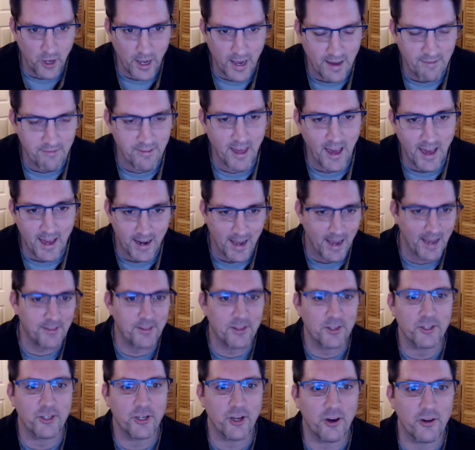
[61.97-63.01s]
have that at
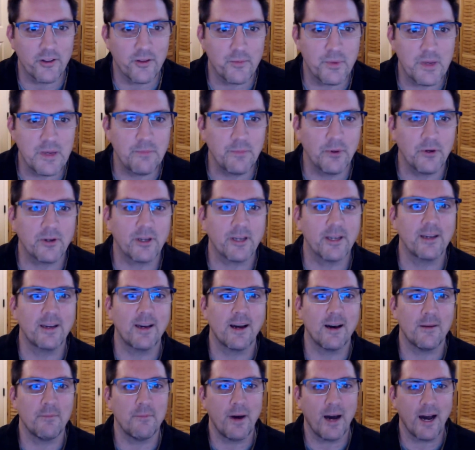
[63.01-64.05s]
the show that people can
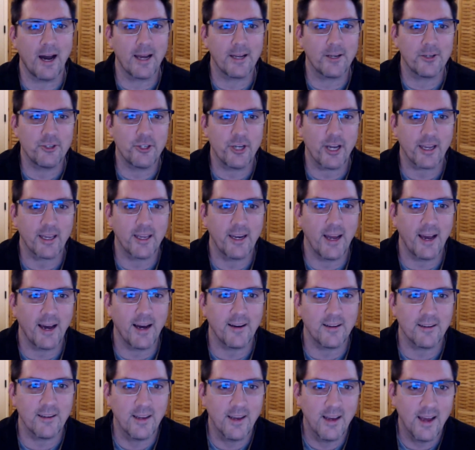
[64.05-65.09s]
come by and check it
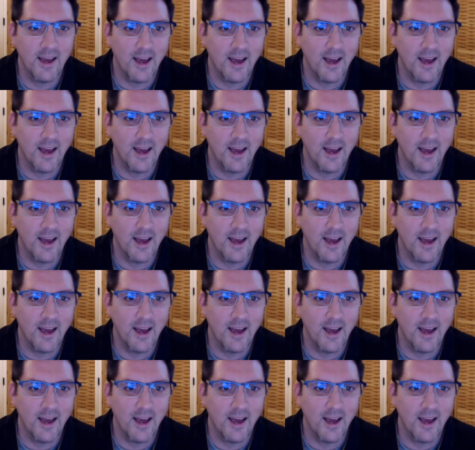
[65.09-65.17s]
out.